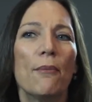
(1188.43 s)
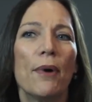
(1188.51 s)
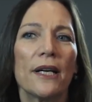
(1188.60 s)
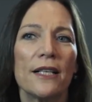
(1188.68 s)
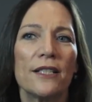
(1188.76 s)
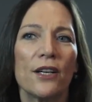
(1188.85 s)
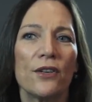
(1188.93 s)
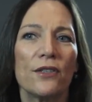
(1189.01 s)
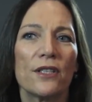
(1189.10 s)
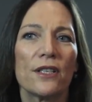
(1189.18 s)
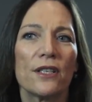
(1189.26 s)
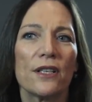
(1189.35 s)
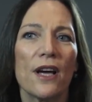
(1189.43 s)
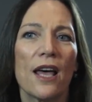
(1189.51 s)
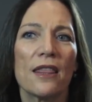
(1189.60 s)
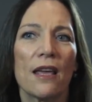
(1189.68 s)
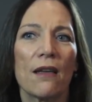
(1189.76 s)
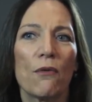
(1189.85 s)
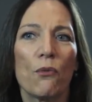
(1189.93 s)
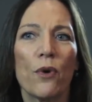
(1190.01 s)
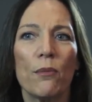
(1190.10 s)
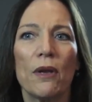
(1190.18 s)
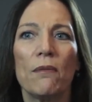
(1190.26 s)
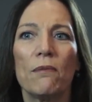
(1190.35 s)
but I think
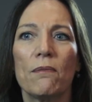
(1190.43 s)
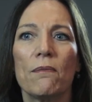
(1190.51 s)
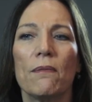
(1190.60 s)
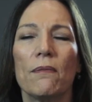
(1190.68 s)
women